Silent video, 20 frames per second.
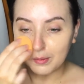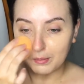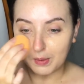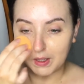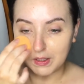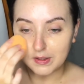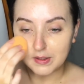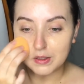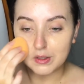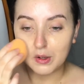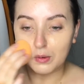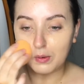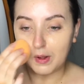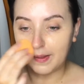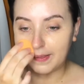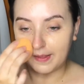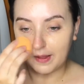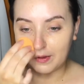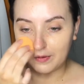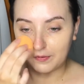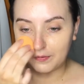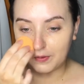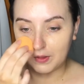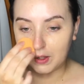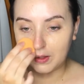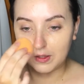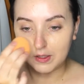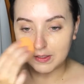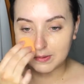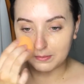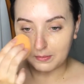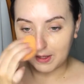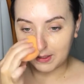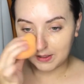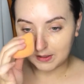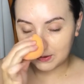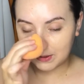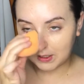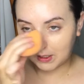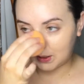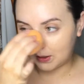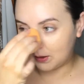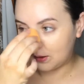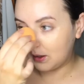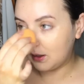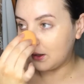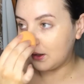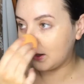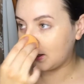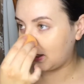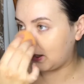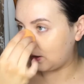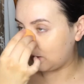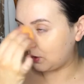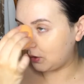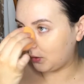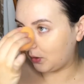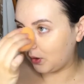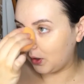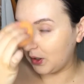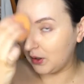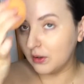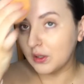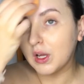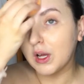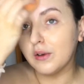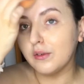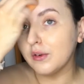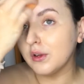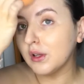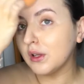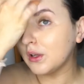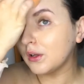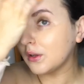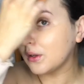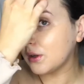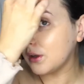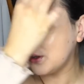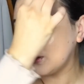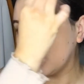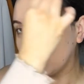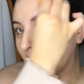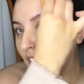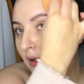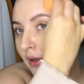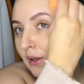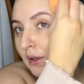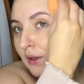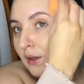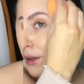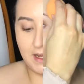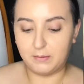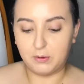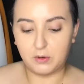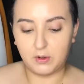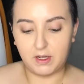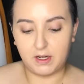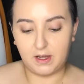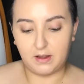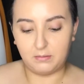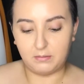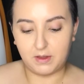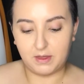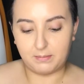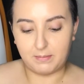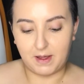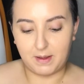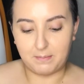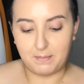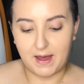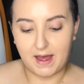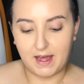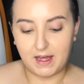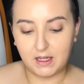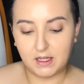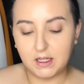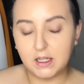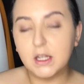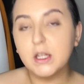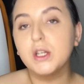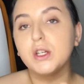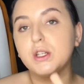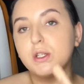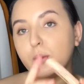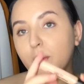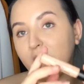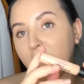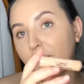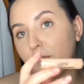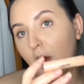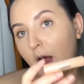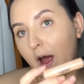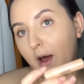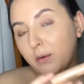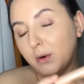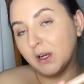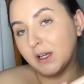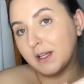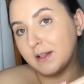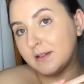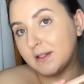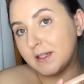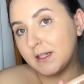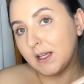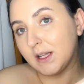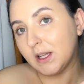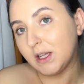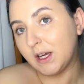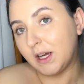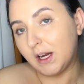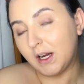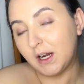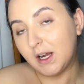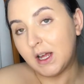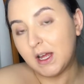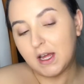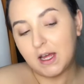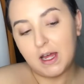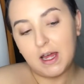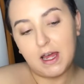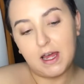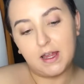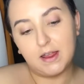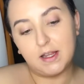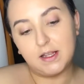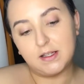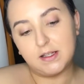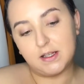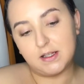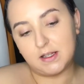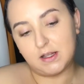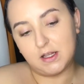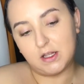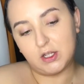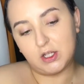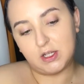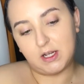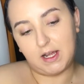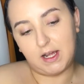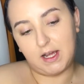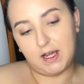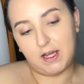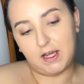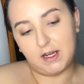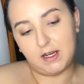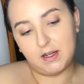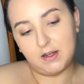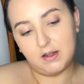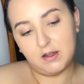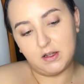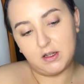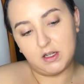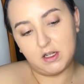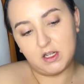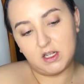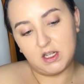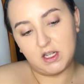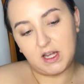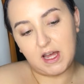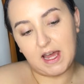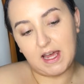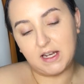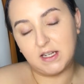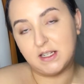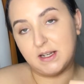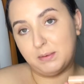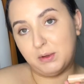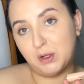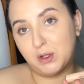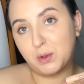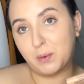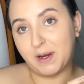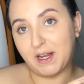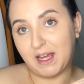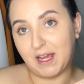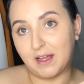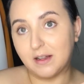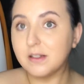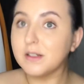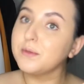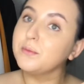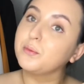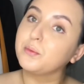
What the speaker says: but I still want that Flawless Magazine editorial cover look. And then I'm going in with my MAC 24 Hour Concealer. This is in the shade NW28.